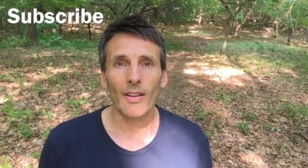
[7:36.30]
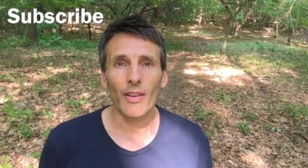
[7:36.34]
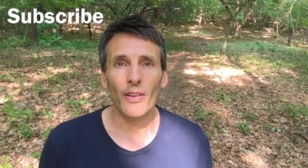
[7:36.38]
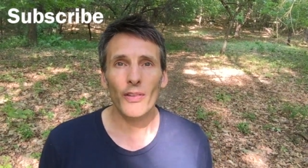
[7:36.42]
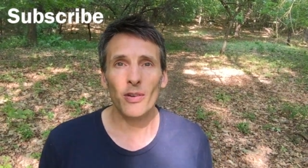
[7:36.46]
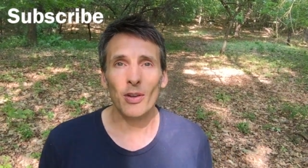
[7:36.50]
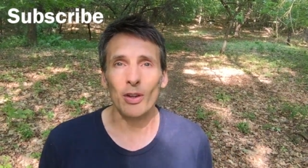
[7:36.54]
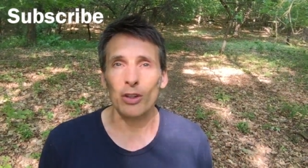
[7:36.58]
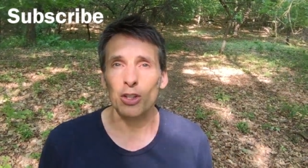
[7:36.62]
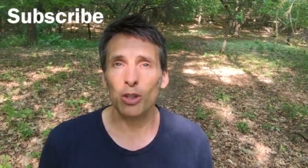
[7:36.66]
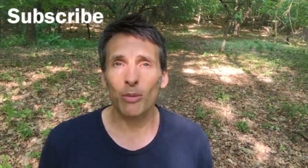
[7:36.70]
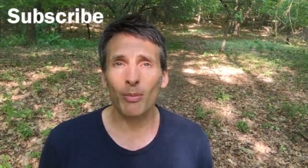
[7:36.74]

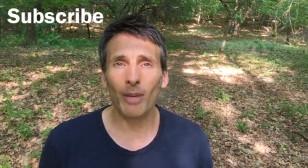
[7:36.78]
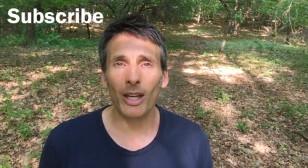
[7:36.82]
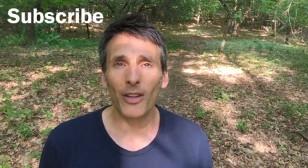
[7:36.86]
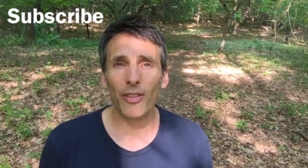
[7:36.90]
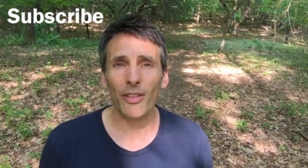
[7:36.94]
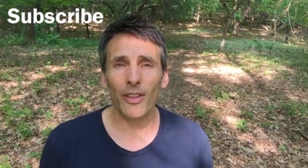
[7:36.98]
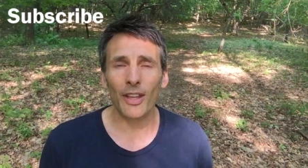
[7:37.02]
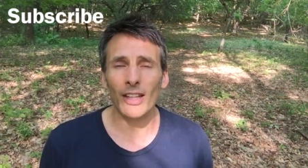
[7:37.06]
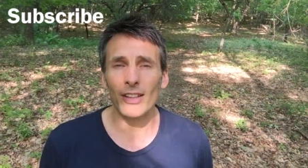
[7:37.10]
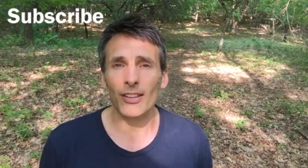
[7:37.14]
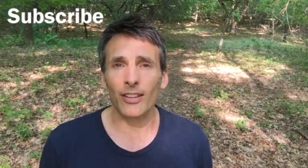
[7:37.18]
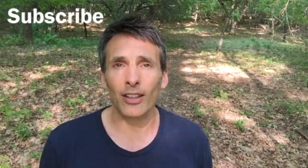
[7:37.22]
So you may
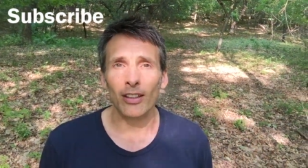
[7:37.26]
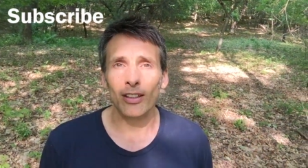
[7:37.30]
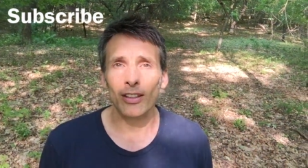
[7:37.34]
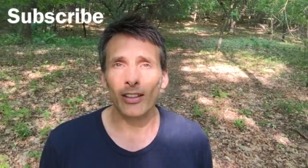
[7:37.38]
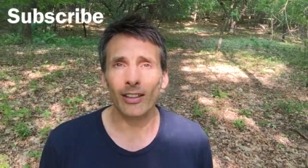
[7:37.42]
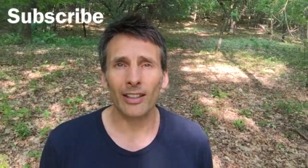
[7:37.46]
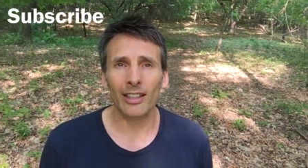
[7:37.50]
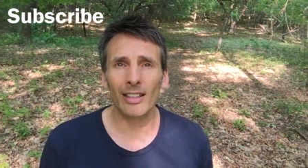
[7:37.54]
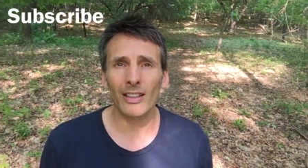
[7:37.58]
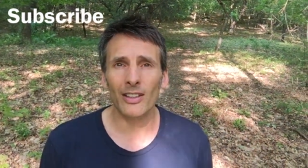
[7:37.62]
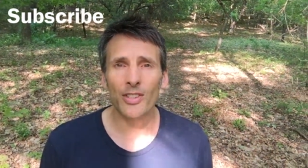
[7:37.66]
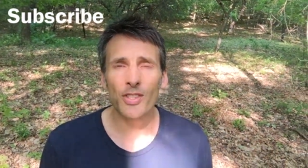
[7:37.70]
think that
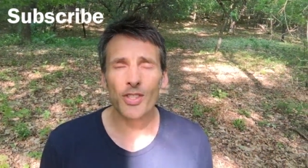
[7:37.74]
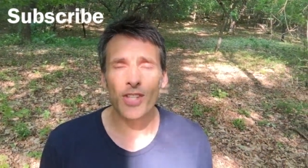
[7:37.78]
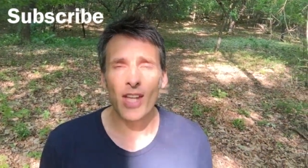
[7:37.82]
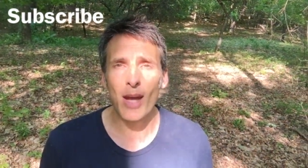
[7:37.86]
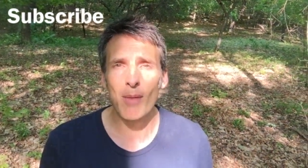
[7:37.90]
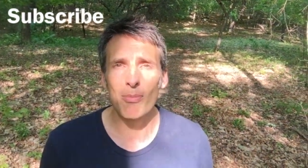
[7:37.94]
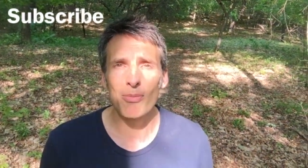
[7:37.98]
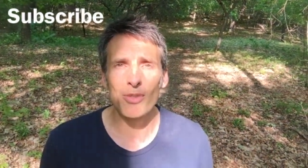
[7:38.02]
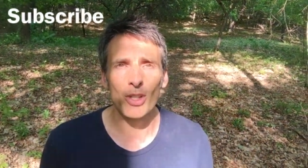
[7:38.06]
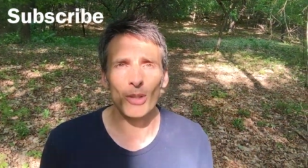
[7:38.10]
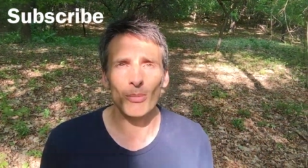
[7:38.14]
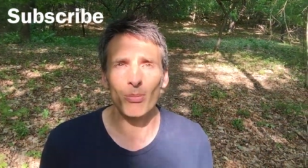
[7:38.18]
little
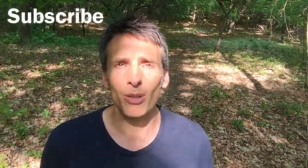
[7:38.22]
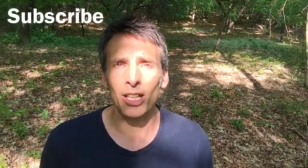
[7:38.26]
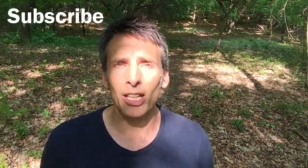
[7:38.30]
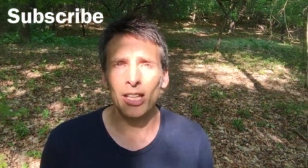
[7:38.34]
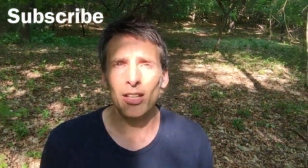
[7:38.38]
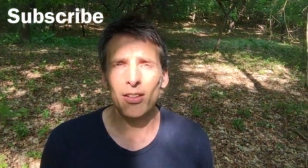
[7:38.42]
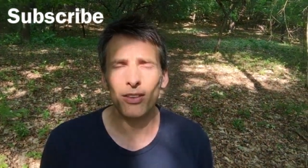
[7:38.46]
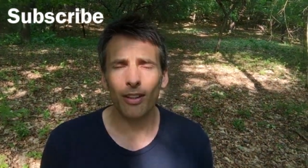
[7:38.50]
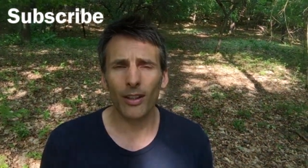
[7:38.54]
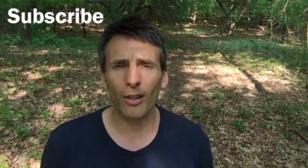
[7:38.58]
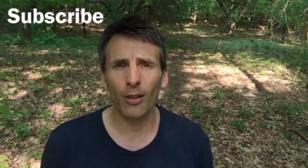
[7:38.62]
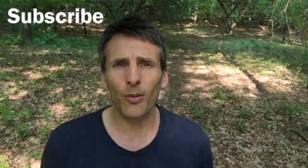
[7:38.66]
steps are
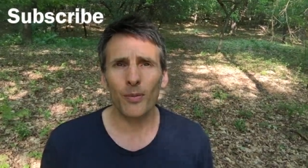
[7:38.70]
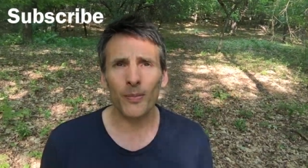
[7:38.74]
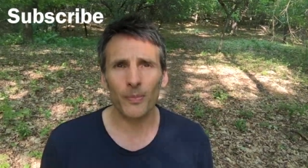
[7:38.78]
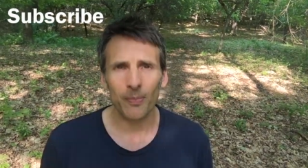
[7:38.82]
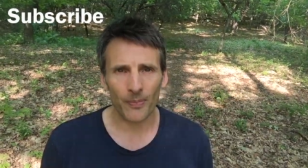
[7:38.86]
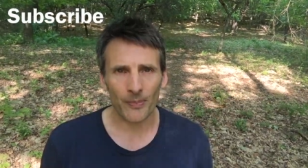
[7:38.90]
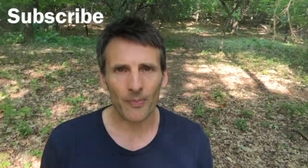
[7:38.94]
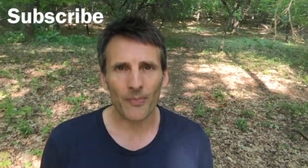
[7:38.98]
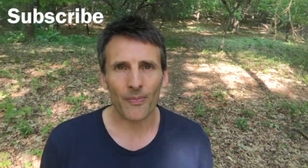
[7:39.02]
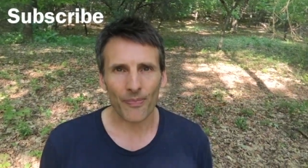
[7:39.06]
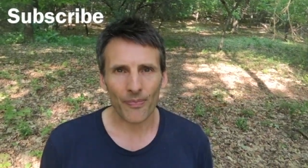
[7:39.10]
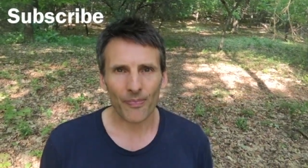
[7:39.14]
beneath you,
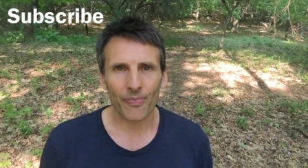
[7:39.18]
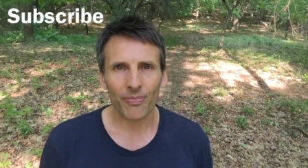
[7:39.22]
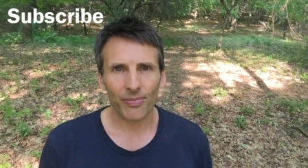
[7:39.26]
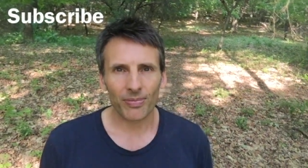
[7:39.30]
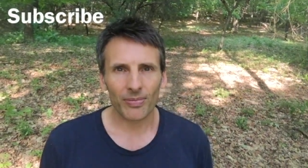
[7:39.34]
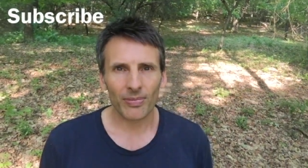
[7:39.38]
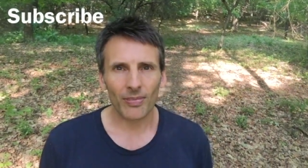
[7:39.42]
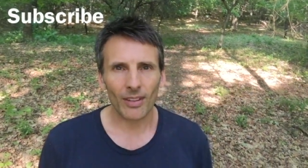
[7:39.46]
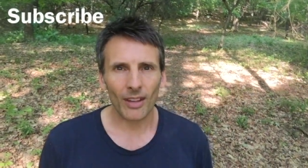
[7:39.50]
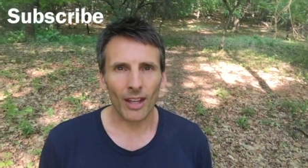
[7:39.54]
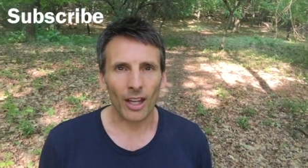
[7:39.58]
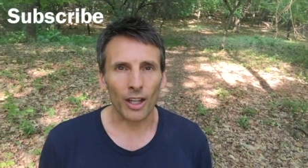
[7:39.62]

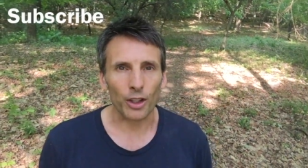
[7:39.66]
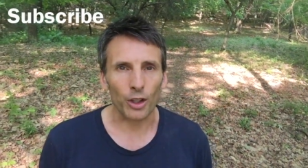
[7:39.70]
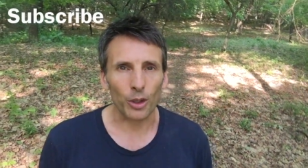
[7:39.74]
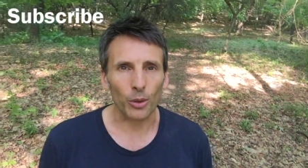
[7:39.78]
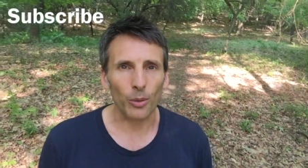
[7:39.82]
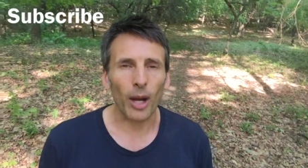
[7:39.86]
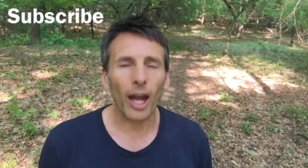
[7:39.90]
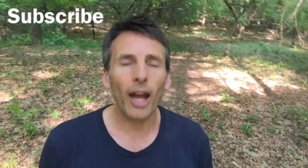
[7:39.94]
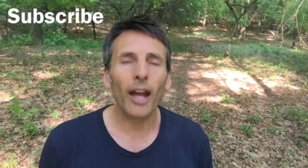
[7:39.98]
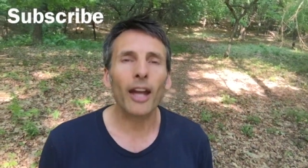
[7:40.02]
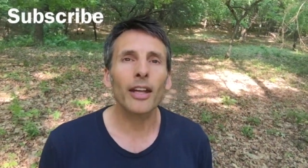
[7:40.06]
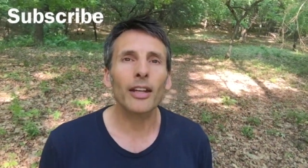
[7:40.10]
and
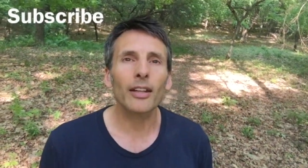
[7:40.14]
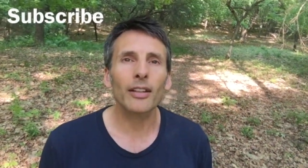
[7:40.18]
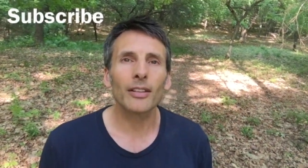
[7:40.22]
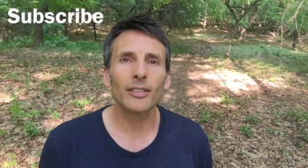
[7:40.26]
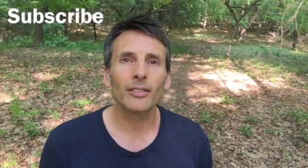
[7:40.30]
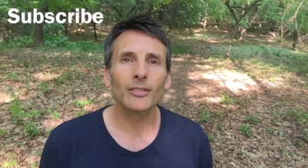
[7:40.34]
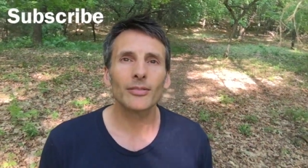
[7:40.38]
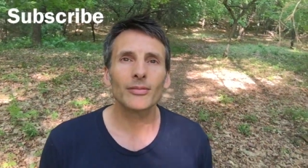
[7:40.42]
you're right.